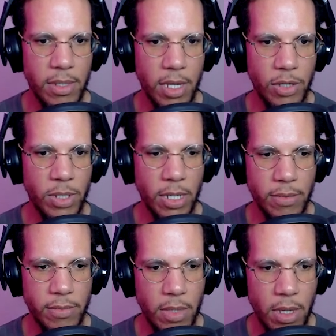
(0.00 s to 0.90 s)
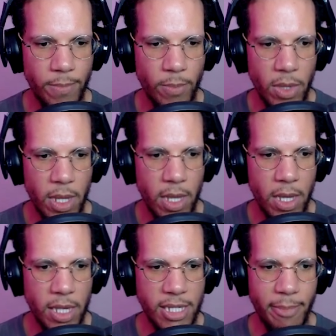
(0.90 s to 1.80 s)
Interesting.
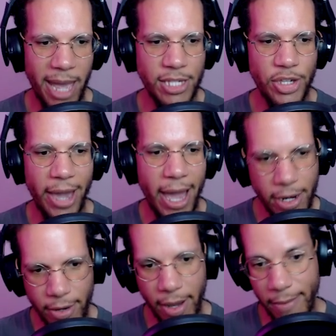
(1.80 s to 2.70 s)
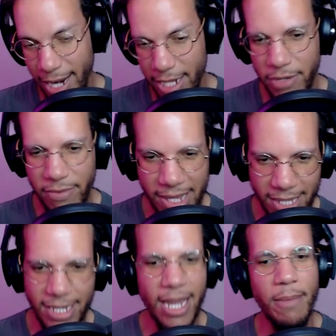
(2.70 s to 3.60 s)
Sebastiano, I would like to rent
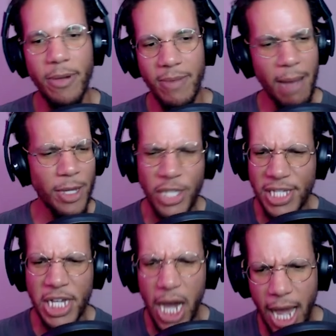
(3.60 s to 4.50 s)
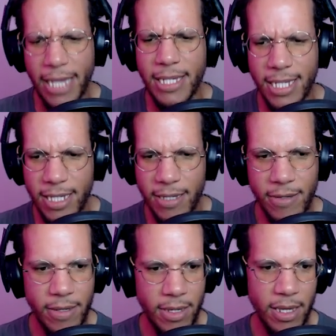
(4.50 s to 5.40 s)
this tape. How much does it cost?
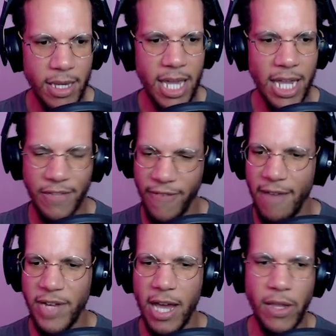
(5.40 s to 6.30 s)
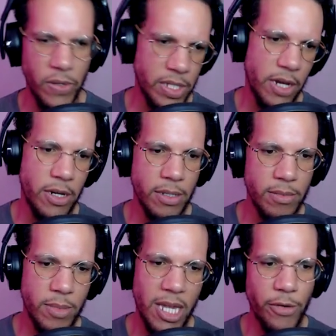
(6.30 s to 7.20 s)
It is $5, sir.
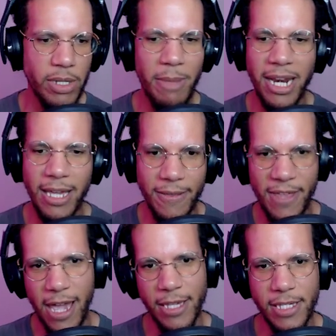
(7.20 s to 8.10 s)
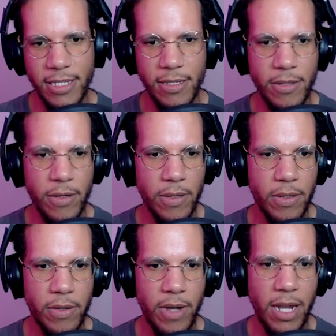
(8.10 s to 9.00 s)
Here's the money. Thanks.
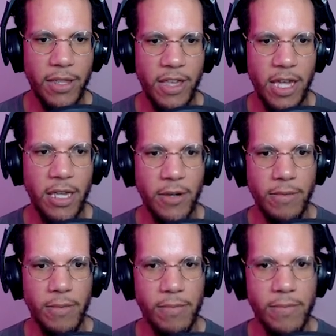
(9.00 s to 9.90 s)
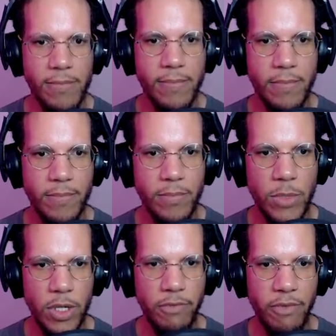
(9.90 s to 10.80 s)
Great. Thank you.
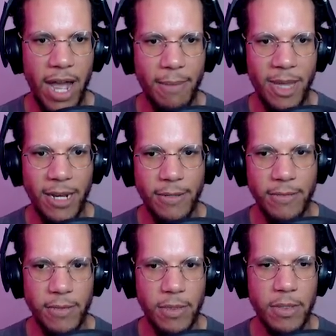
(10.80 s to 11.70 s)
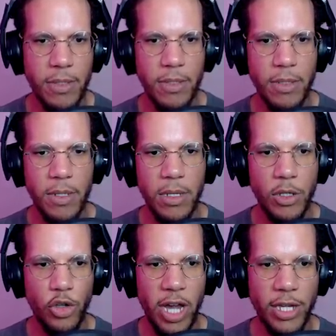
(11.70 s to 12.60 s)
You rock, man.
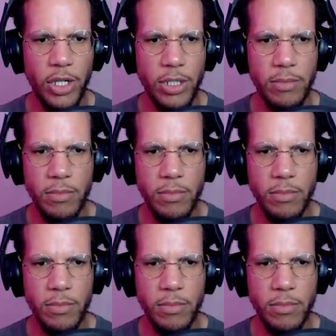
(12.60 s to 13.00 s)
Trash?